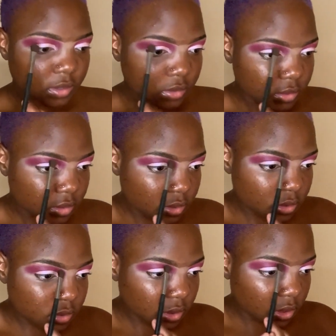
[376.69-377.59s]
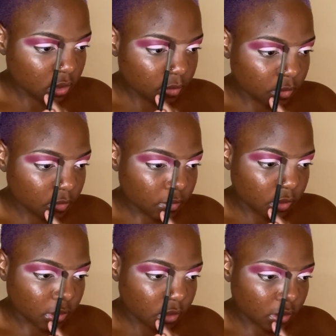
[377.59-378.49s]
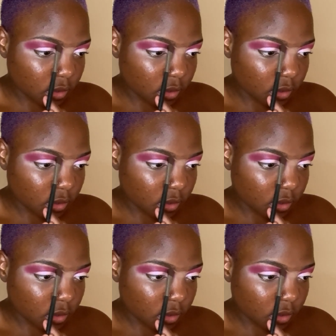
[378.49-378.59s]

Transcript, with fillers: Just at the top over there.